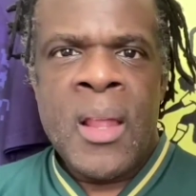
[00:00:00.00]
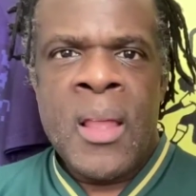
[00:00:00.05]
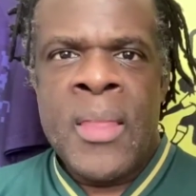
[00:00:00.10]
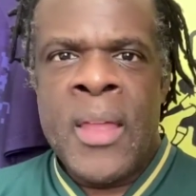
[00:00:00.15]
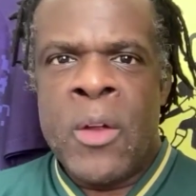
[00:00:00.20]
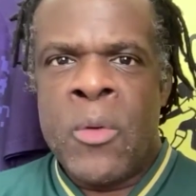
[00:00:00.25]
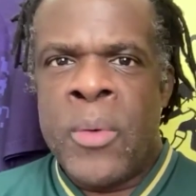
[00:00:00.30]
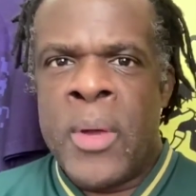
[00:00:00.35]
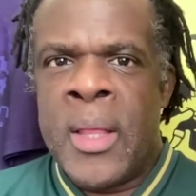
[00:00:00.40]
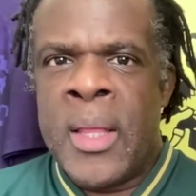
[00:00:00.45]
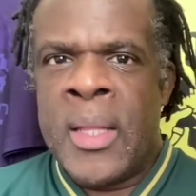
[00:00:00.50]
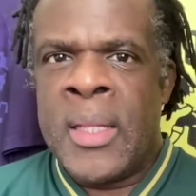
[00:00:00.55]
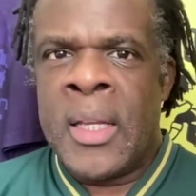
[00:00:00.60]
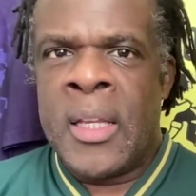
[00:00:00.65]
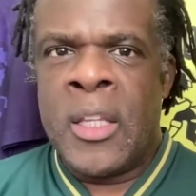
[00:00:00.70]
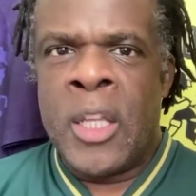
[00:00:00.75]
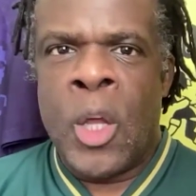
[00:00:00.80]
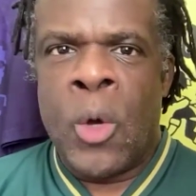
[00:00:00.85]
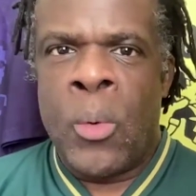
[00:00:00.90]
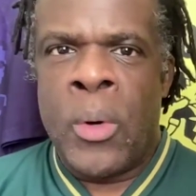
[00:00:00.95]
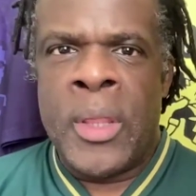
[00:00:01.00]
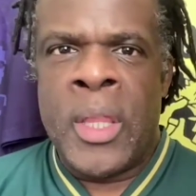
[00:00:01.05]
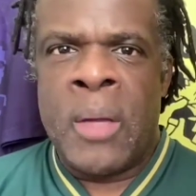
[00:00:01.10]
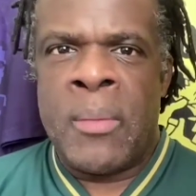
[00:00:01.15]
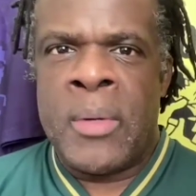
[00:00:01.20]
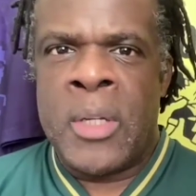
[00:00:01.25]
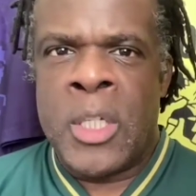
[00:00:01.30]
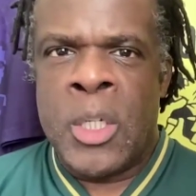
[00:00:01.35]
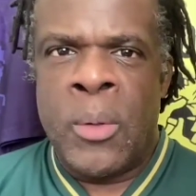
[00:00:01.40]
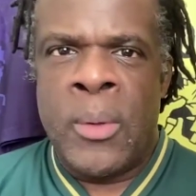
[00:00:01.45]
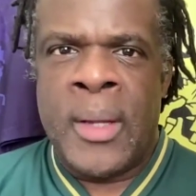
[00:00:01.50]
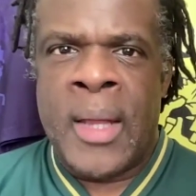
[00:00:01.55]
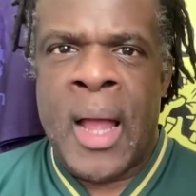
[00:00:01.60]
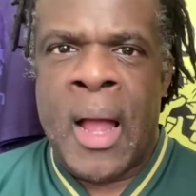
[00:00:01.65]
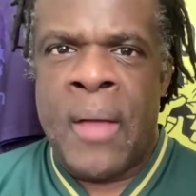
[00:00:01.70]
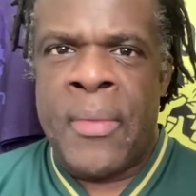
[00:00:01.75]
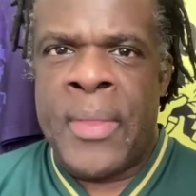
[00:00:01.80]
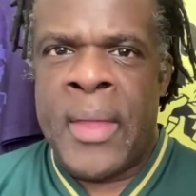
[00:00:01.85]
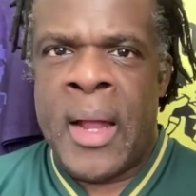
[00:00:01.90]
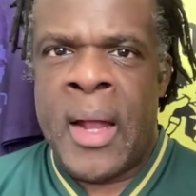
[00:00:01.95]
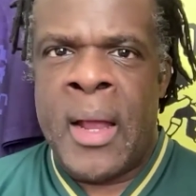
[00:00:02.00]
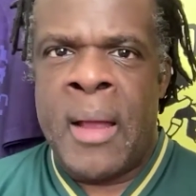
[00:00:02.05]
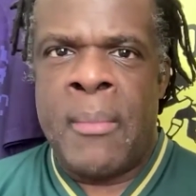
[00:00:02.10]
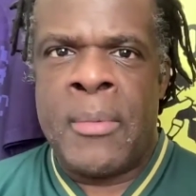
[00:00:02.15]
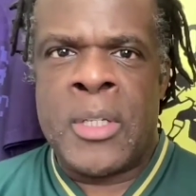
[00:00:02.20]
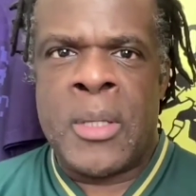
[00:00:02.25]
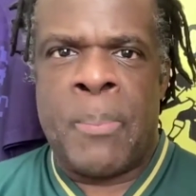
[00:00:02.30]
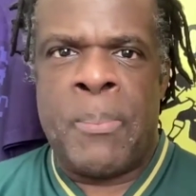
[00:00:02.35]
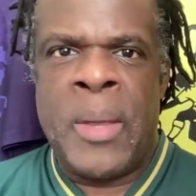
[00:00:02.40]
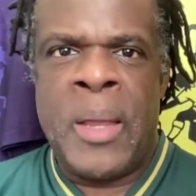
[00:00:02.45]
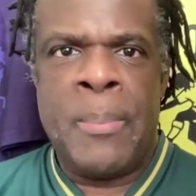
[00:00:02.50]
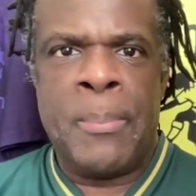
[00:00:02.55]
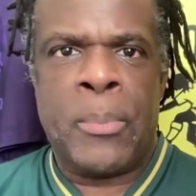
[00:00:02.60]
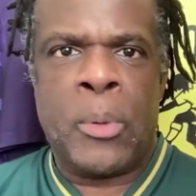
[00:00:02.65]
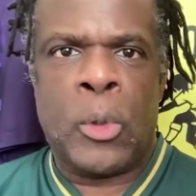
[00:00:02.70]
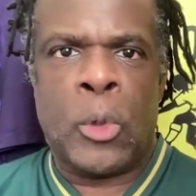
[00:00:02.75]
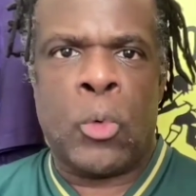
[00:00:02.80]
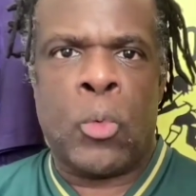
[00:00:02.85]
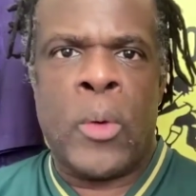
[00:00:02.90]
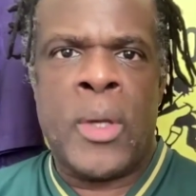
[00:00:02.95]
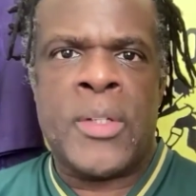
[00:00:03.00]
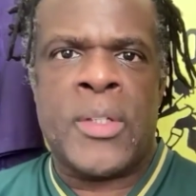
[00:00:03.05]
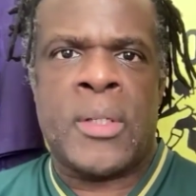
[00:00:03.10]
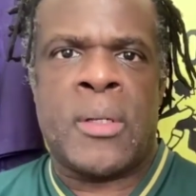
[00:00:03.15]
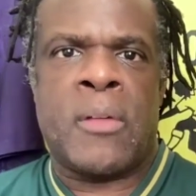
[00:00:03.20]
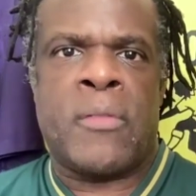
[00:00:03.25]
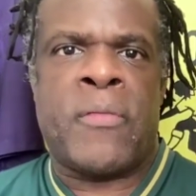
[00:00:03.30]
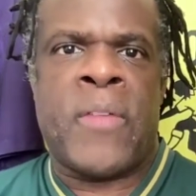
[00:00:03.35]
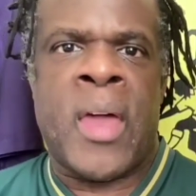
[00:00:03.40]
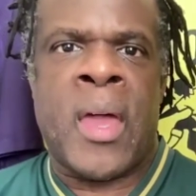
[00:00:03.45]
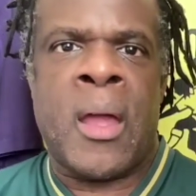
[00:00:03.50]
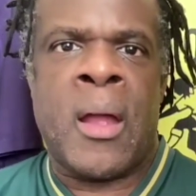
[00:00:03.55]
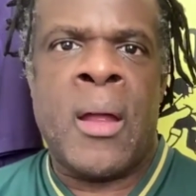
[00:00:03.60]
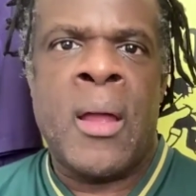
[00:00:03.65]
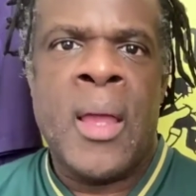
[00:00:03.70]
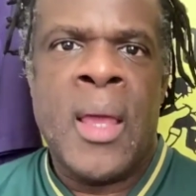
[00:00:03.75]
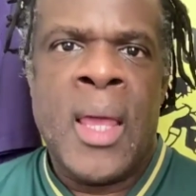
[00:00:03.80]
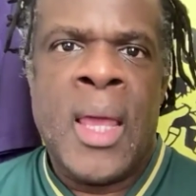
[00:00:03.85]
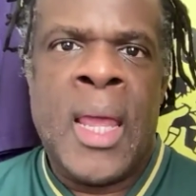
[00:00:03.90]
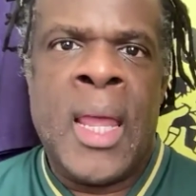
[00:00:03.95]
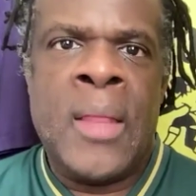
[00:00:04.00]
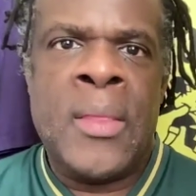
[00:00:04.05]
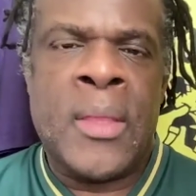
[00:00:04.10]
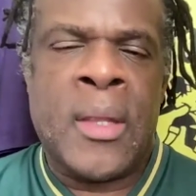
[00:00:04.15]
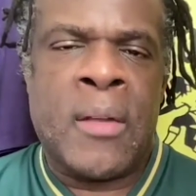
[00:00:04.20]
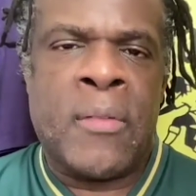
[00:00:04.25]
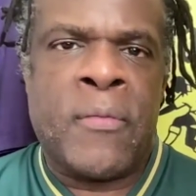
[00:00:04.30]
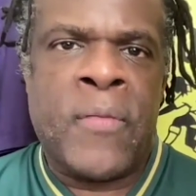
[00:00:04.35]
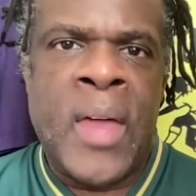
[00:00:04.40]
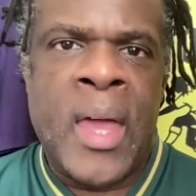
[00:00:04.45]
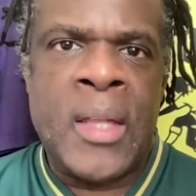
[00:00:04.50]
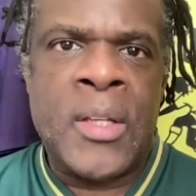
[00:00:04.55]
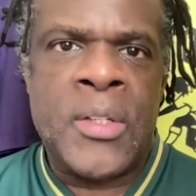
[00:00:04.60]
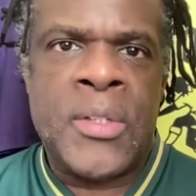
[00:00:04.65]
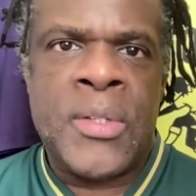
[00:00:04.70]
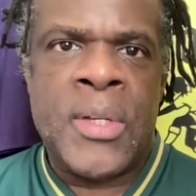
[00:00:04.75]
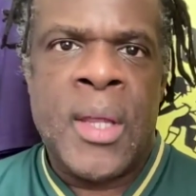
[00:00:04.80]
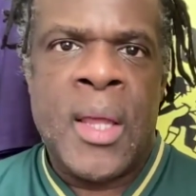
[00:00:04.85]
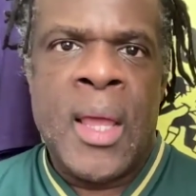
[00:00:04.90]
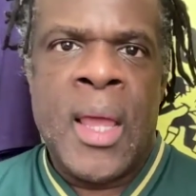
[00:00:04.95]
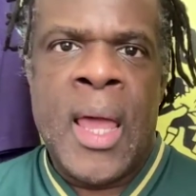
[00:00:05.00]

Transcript: they really didn't know what they were doing out there. It was a pinball wizard affair in the defense.